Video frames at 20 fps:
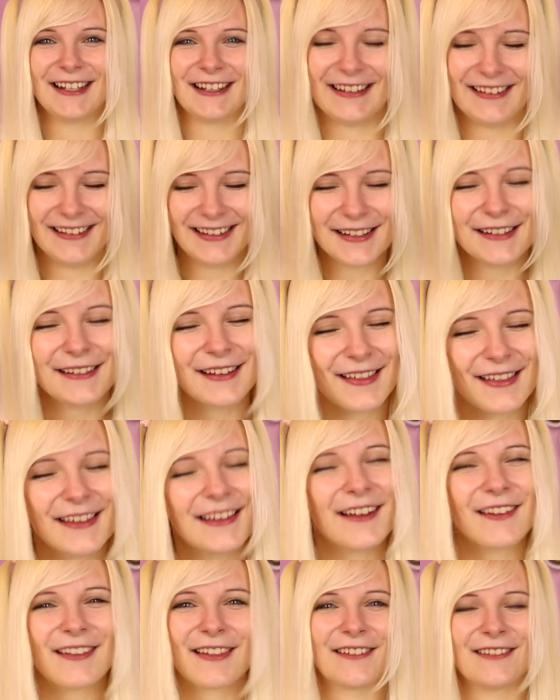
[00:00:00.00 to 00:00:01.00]
You need to
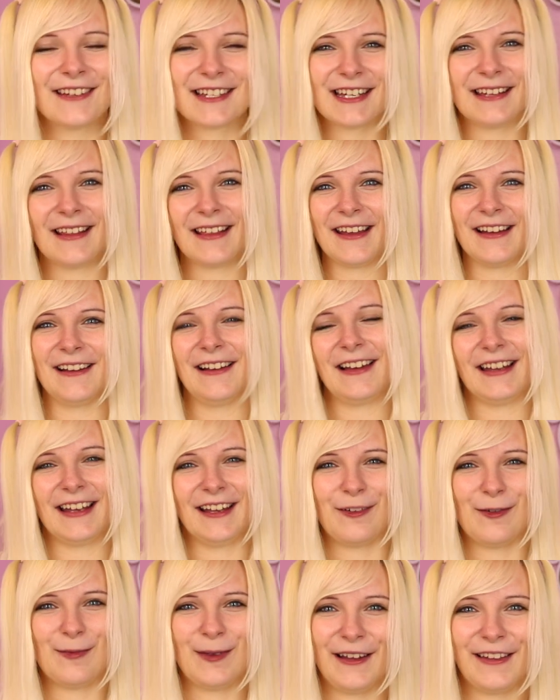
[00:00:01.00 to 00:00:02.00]
see how squishy they are and
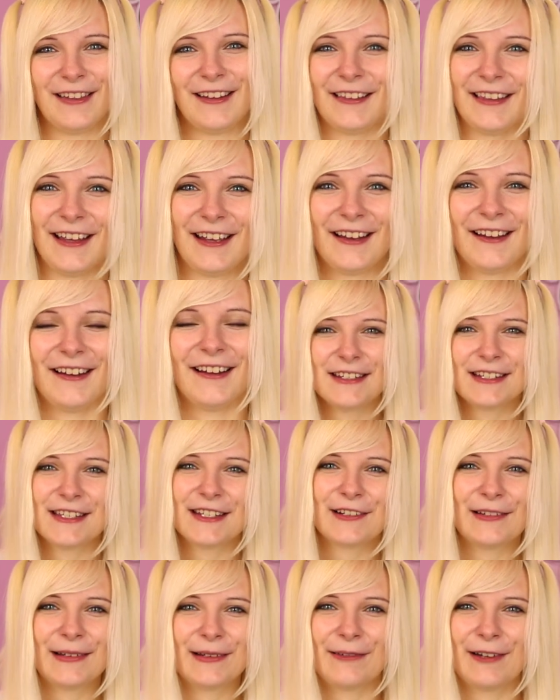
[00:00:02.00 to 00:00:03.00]
how amazing they are.
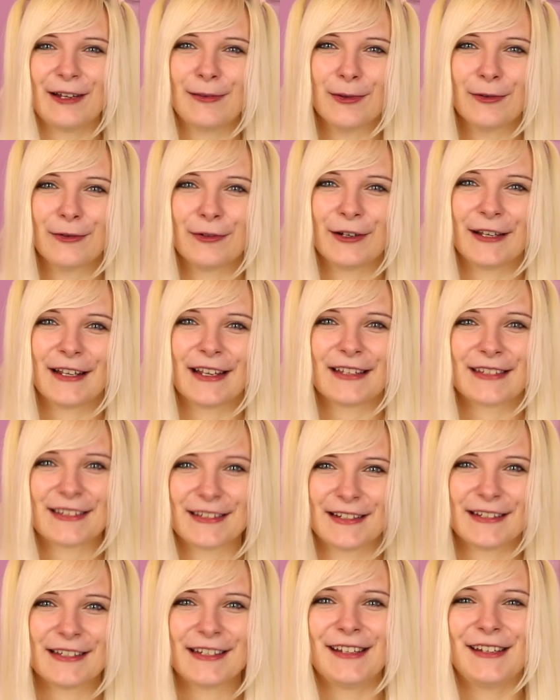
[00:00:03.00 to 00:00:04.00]
Just a quick word before I get
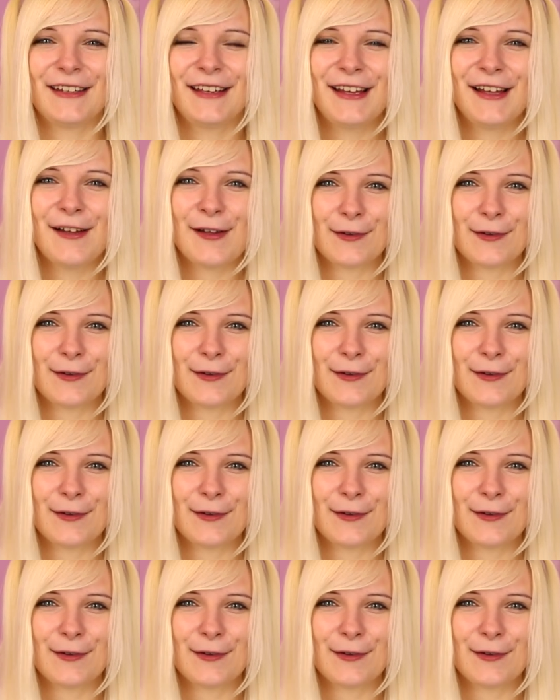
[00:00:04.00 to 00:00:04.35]
started.